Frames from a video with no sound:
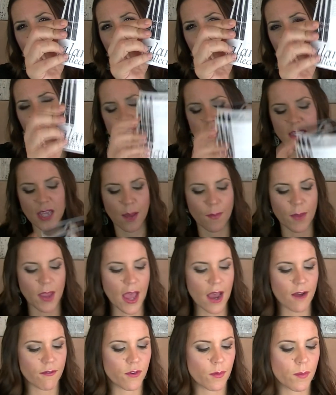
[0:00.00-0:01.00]
products coming
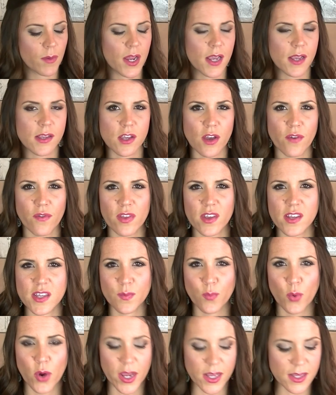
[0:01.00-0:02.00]
out from NYX over the
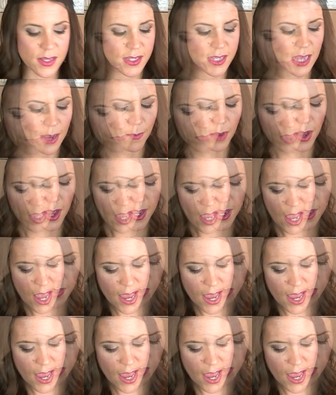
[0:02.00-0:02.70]
spring and summer.